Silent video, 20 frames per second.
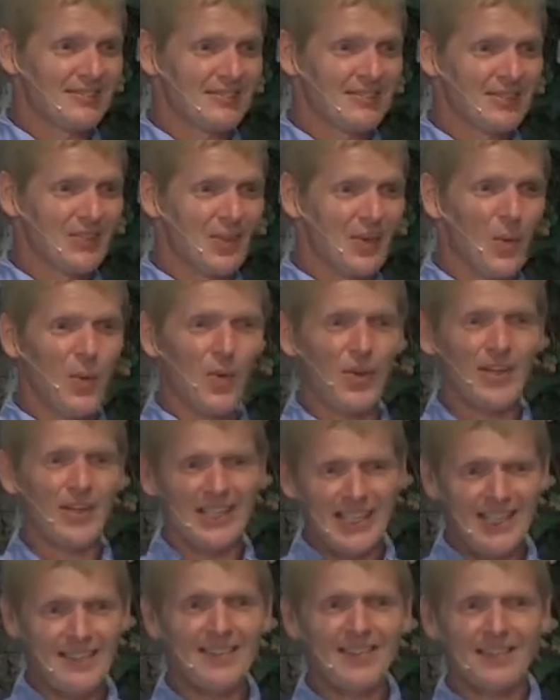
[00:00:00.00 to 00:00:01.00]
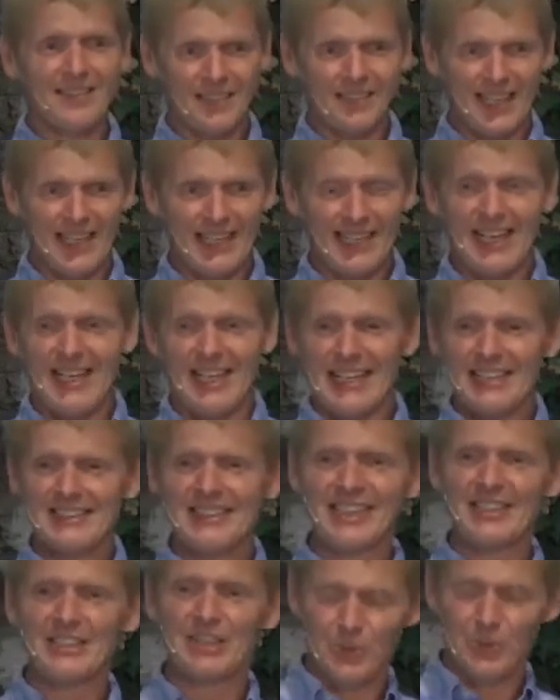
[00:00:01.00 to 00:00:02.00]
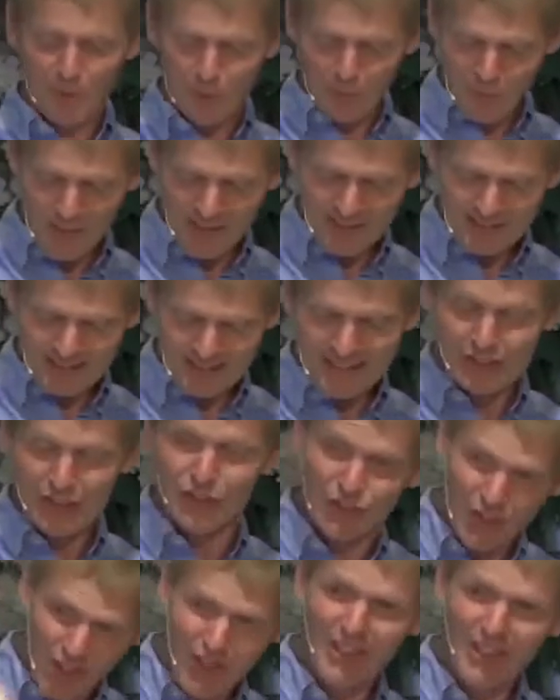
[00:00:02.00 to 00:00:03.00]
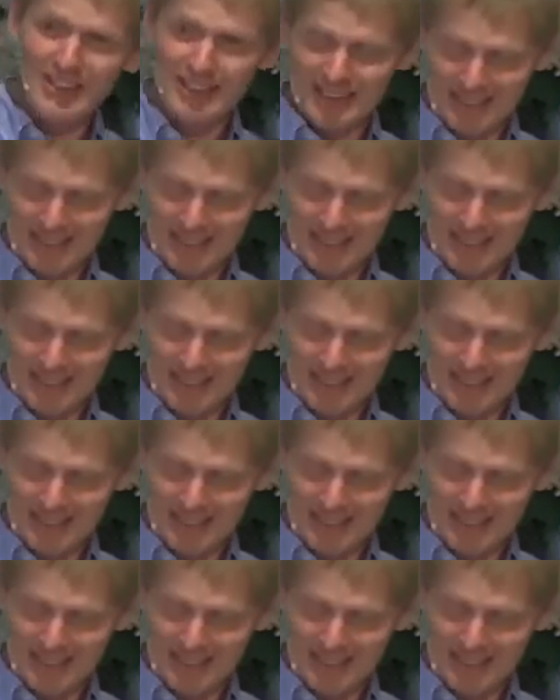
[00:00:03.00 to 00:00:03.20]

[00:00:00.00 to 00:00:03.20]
or in light. He says you were once darkness,